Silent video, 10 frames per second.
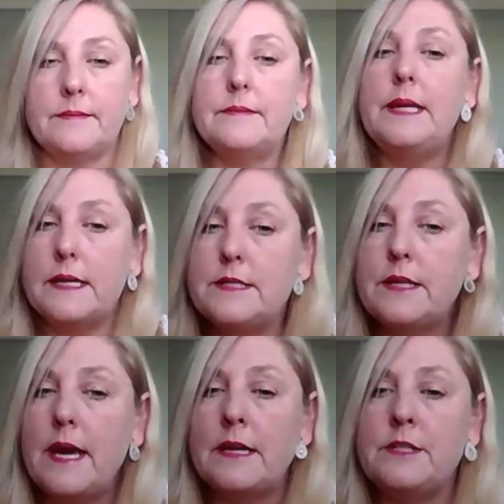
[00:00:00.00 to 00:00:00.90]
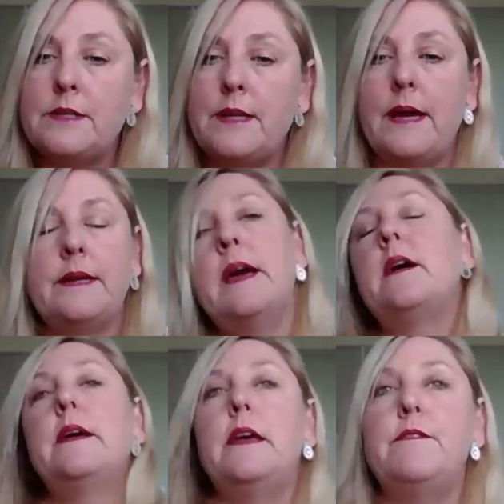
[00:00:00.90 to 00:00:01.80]
Yes, you can do that.
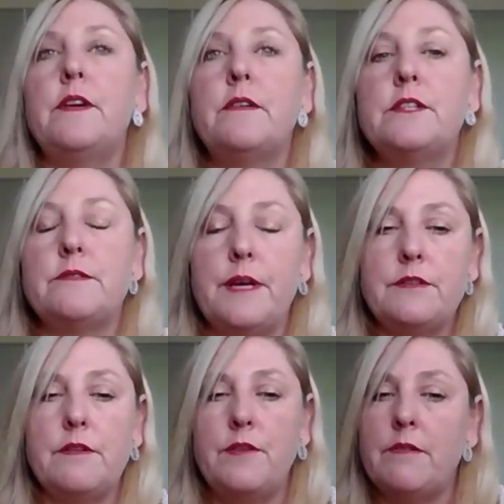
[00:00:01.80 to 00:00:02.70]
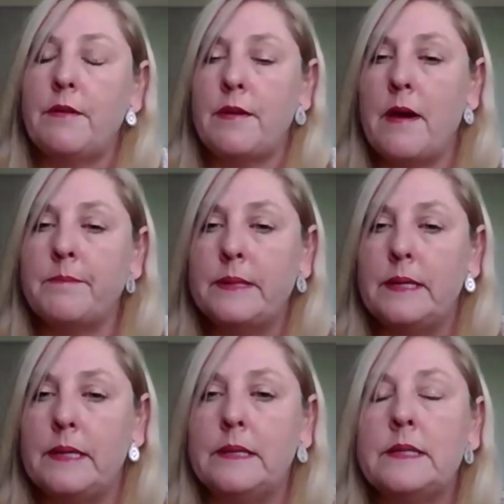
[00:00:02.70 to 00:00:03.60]
Now, if you're a director of your own
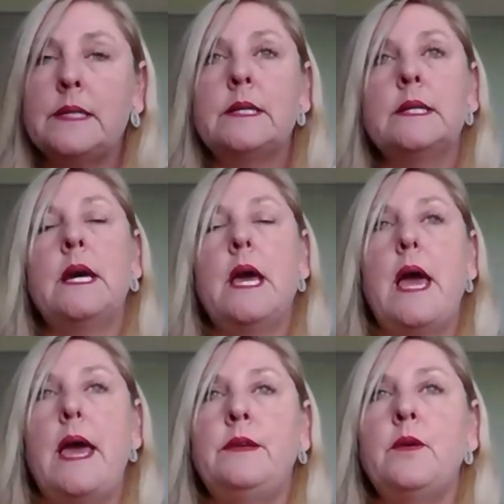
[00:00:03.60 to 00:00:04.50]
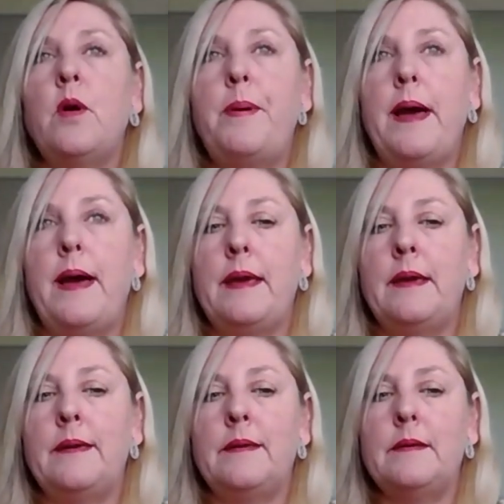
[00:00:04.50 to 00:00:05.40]
company and you're
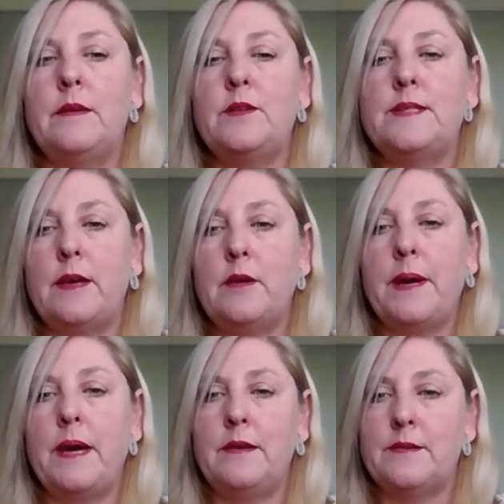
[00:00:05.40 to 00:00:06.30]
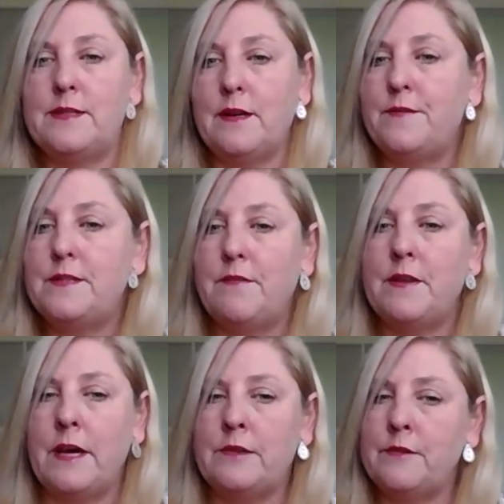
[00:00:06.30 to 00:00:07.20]
paying yourself
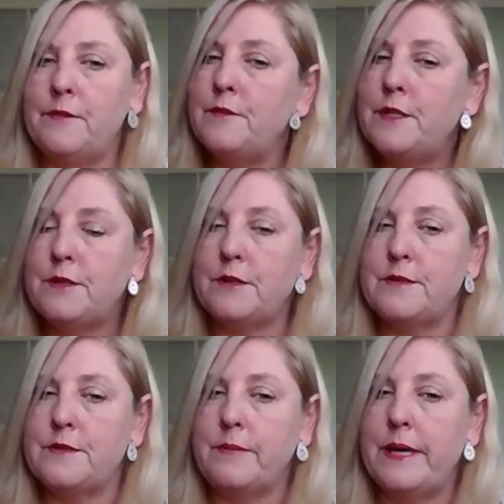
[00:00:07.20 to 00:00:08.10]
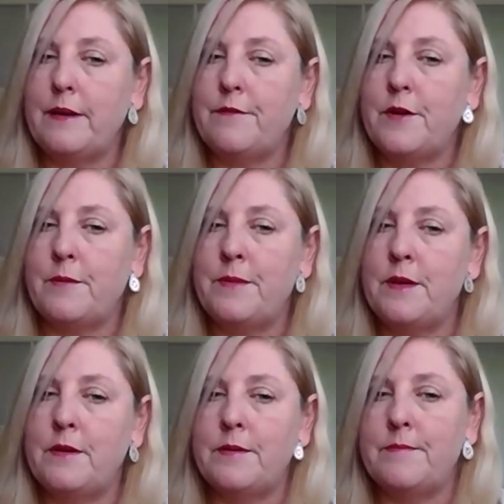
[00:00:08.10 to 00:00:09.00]
$750 a week from
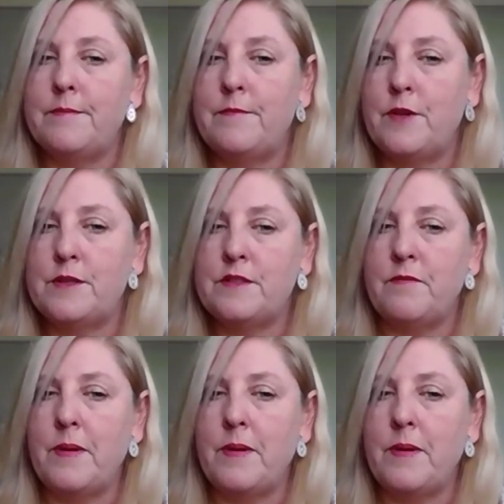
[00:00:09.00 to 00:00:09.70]
the 1st of